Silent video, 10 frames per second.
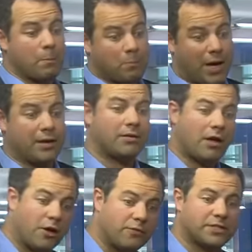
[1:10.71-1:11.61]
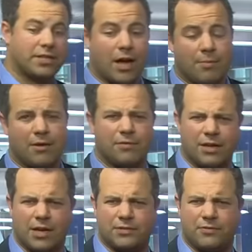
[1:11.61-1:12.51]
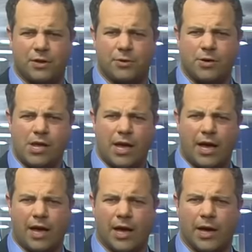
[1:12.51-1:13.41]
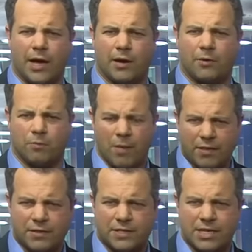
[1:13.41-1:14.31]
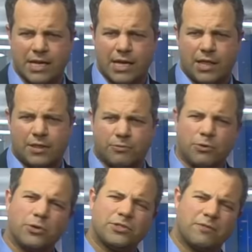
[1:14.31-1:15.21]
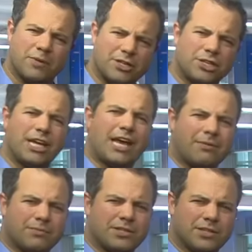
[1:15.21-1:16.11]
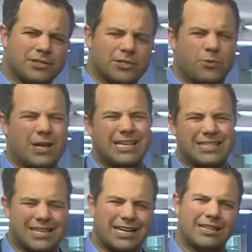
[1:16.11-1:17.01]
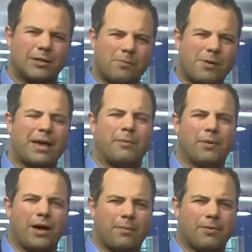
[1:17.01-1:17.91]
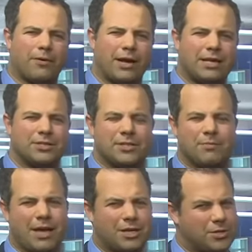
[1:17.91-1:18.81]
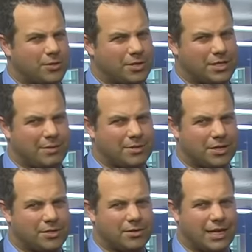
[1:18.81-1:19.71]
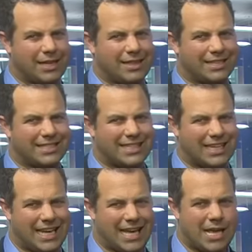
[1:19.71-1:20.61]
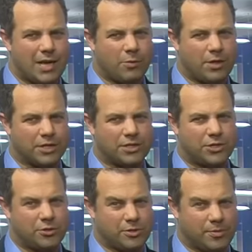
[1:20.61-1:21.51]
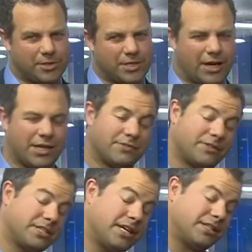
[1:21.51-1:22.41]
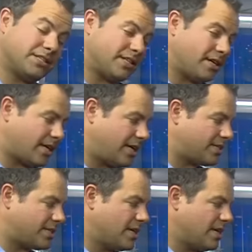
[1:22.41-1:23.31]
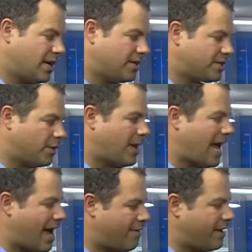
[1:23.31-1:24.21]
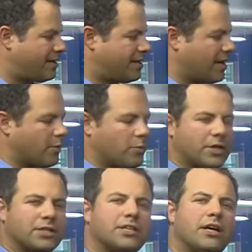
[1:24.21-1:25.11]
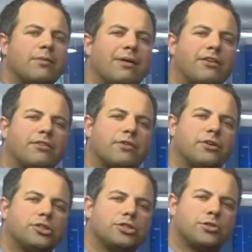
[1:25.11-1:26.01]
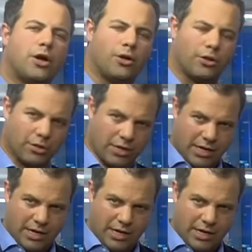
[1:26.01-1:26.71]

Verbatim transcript: But over time, over the last few uh, months, the rules have been shaped and squeezed a little bit by Pirelli just to make sure that teams aren't doing anything silly with unsuitable tyres for certain circuits. And so we have ended up with a certain amount of control